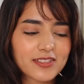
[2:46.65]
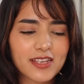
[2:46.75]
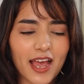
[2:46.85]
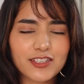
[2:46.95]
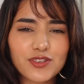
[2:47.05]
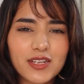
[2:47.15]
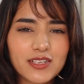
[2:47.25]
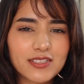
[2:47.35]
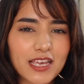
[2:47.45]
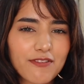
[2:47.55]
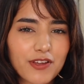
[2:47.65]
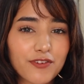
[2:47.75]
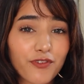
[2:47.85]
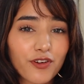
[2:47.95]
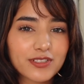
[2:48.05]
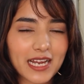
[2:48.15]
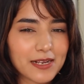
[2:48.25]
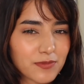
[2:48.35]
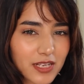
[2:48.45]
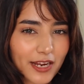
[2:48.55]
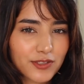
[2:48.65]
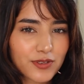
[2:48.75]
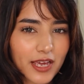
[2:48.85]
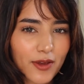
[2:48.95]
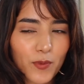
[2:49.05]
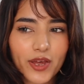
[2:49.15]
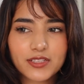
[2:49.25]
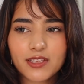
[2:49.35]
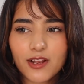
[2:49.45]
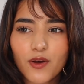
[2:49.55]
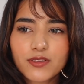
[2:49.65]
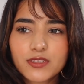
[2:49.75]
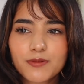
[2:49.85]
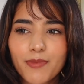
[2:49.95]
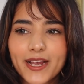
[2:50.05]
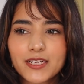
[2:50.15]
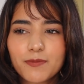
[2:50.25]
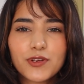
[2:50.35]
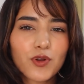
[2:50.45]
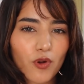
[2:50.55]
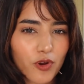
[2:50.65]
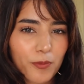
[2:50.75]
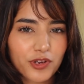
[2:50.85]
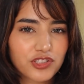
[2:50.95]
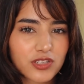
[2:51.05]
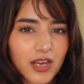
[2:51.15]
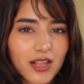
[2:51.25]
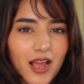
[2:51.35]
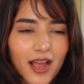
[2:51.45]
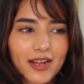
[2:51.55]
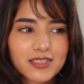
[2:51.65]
It's actually a savior for times like today where salons might be non-operational.